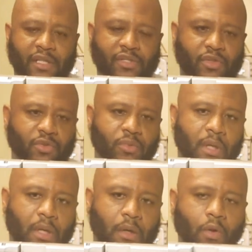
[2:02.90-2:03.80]
just to,
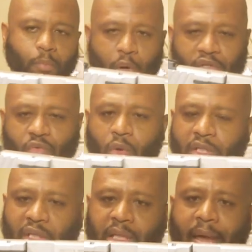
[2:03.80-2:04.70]
uh, or purchase
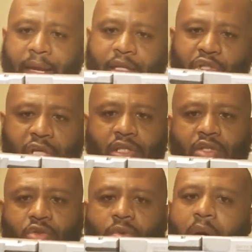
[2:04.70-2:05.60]
one just like it,
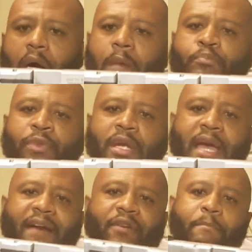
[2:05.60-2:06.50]
just to uh,
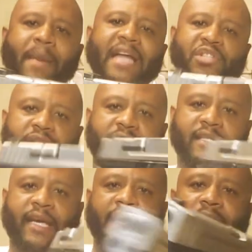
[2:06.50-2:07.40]
have a matching
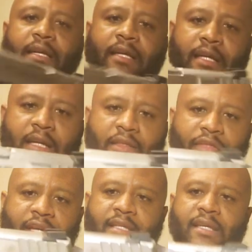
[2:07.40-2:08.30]
set.
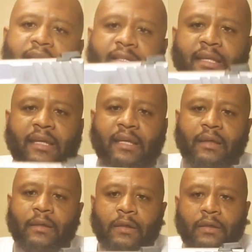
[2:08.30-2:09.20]
This is
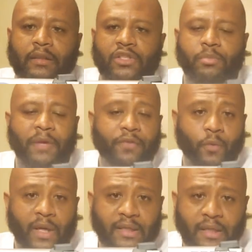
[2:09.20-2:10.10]
the Smith &
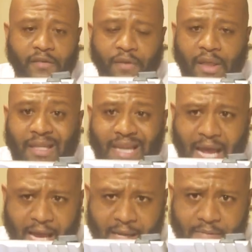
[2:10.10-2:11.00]
Wesson SBE
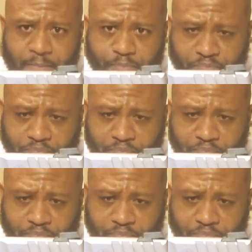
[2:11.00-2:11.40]
9.